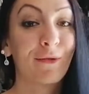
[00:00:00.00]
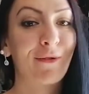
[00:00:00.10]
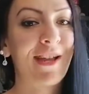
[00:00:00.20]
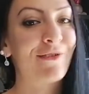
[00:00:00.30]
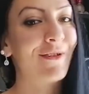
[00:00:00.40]

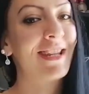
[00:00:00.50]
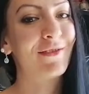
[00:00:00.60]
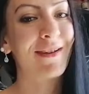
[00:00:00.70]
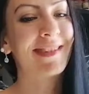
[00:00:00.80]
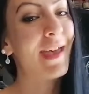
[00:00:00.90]
who I truly
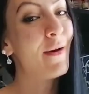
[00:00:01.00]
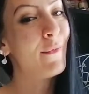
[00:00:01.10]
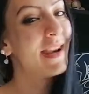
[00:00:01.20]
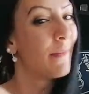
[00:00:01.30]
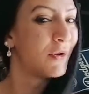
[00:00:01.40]
trust
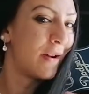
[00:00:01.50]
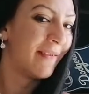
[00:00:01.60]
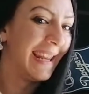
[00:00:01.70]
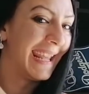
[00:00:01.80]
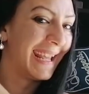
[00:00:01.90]
when I'm
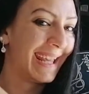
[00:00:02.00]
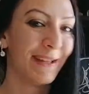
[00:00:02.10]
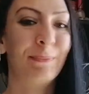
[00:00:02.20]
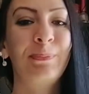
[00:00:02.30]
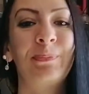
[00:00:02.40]
traveling.